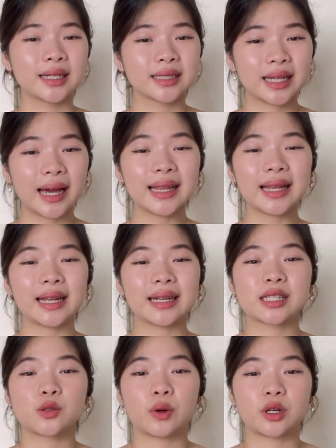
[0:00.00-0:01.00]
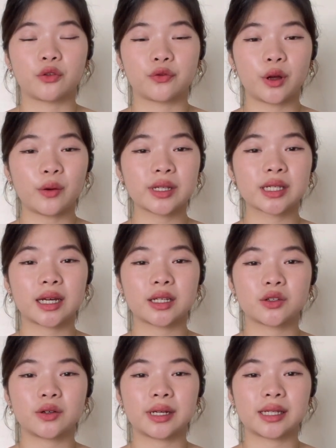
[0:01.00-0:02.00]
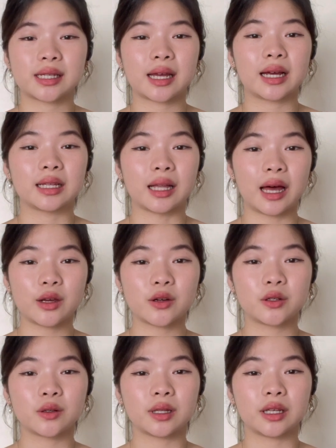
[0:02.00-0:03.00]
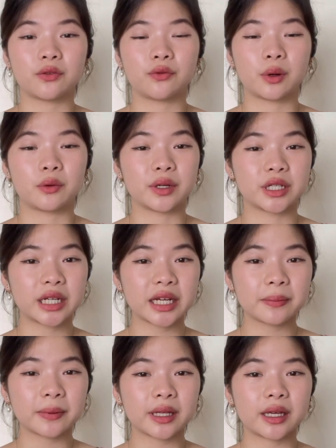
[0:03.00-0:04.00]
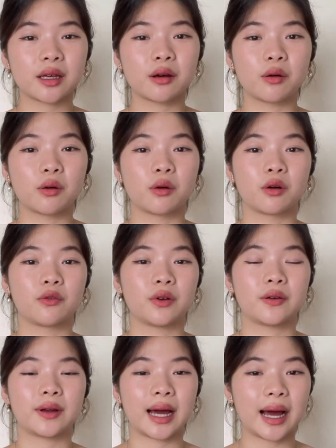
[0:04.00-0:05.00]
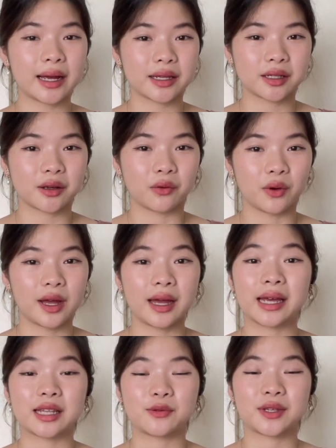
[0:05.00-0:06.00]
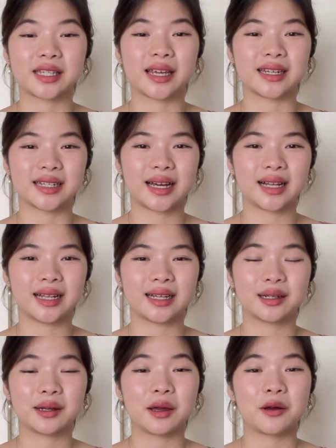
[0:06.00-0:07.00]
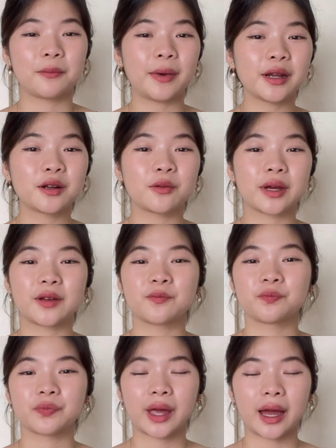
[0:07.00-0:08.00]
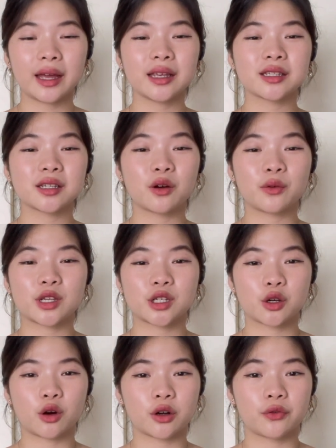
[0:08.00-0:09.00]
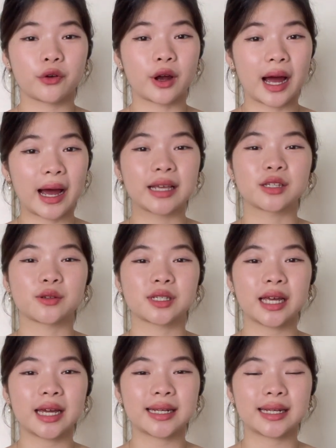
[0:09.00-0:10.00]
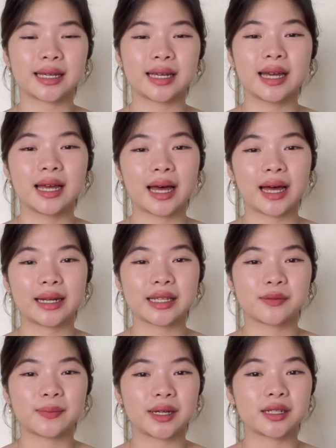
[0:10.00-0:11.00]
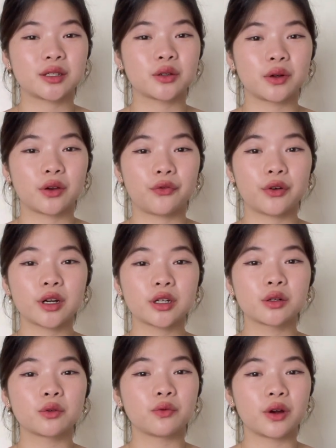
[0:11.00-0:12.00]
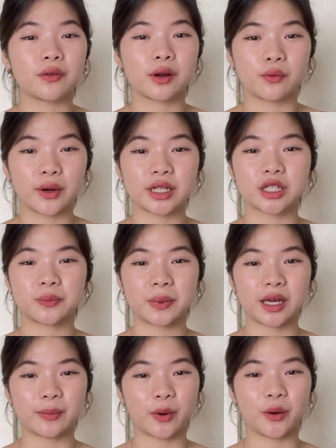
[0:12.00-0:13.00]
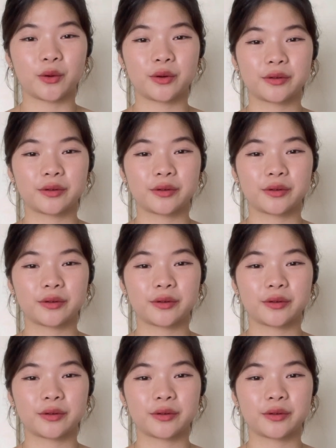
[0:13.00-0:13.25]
Thailand is one of those countries that allow you to live very cheaply or very high so, as we say in Thailand. By the way, high so is short for high society and is meant to refer to very rich people.